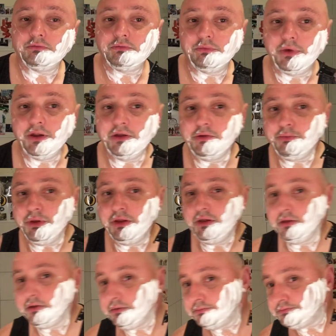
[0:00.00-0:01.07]
In my
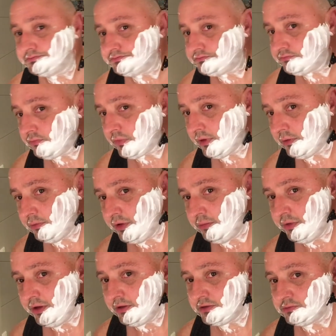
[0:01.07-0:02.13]
opinion,
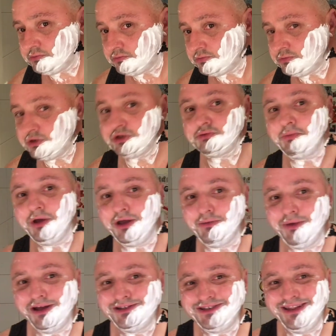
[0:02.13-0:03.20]
maybe it's just my
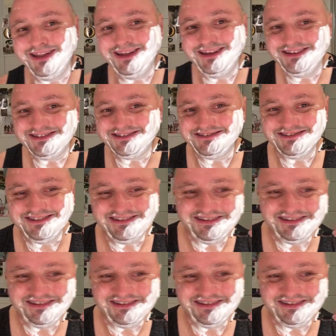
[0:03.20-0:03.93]
imagination,